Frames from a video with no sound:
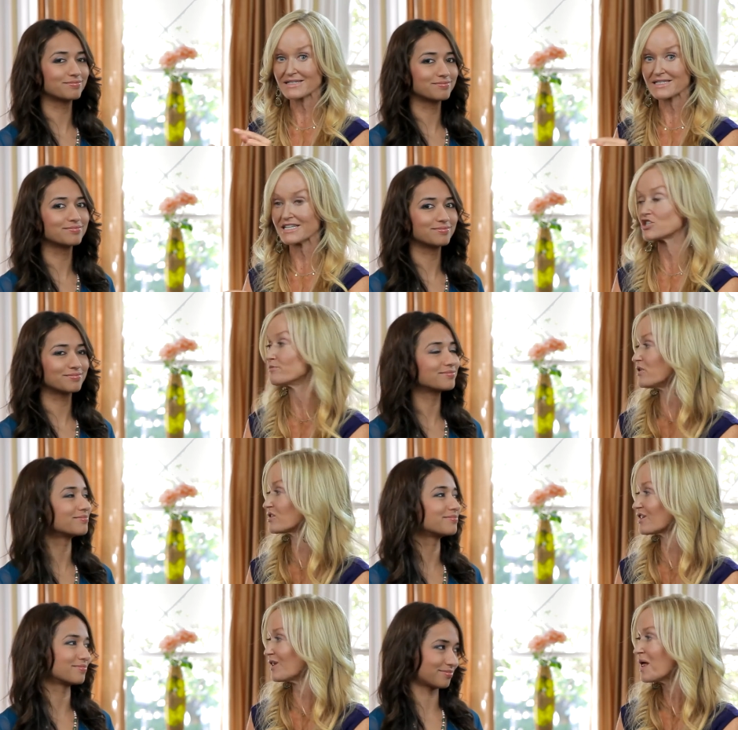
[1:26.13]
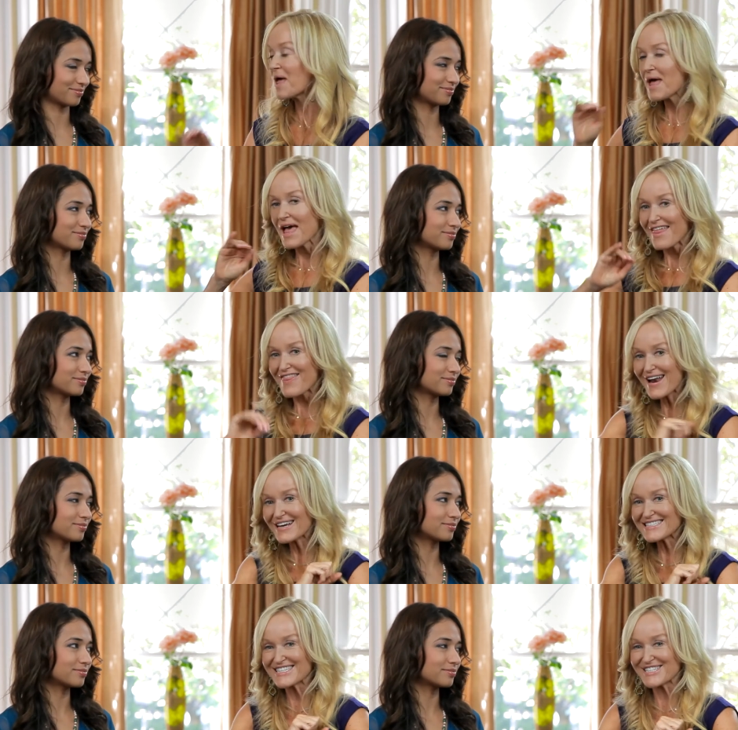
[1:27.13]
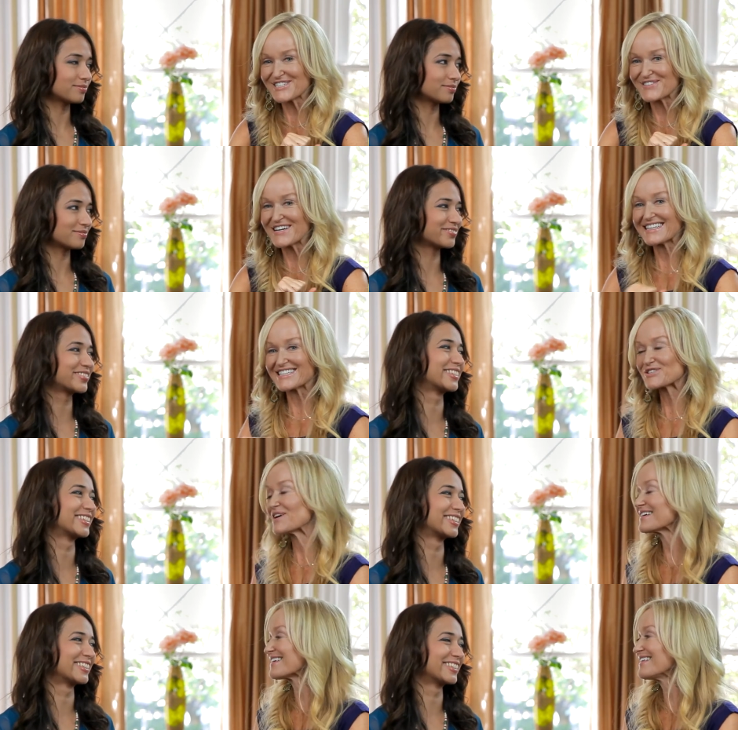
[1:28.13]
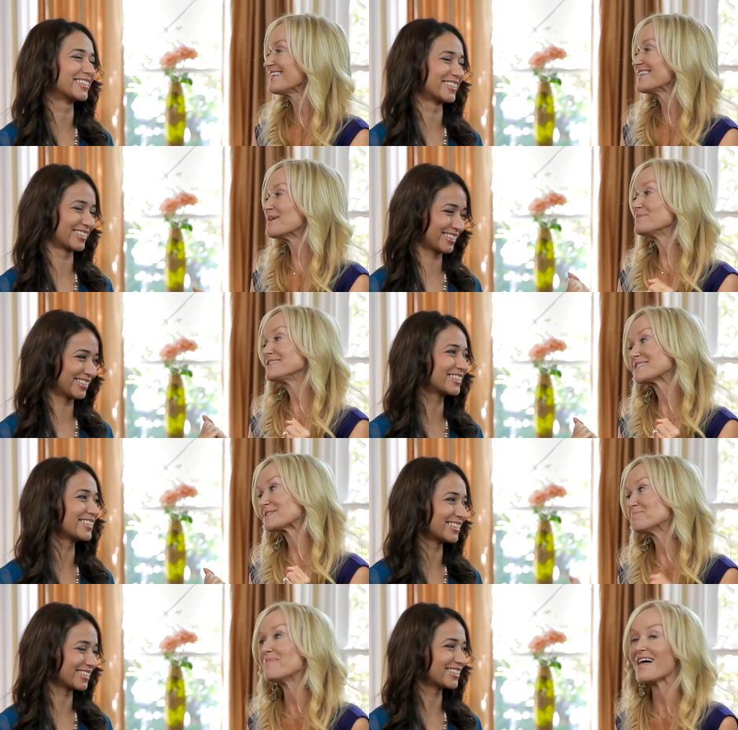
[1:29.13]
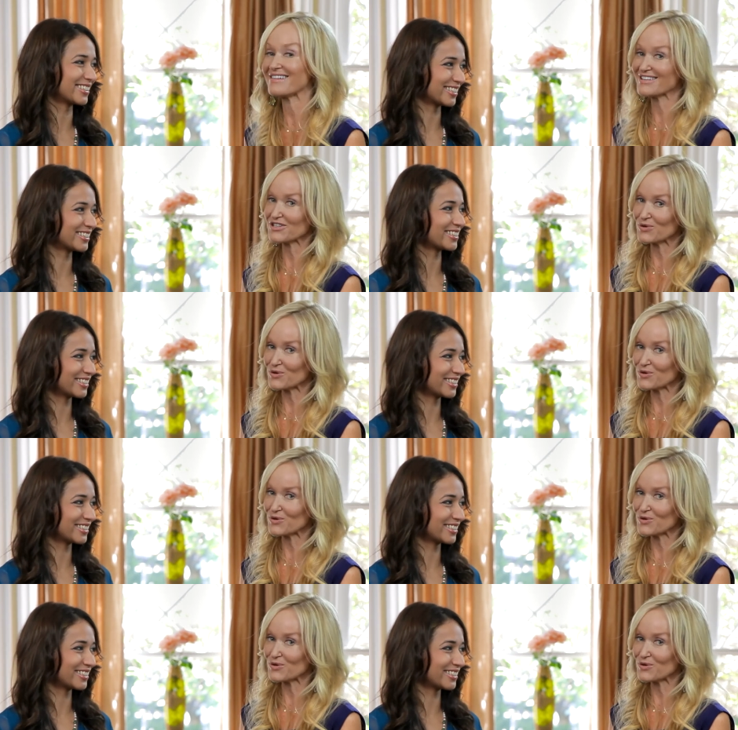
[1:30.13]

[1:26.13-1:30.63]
Speaker 1: seed to bottle then I said to Shrankhla, Shrankhla, let me smell your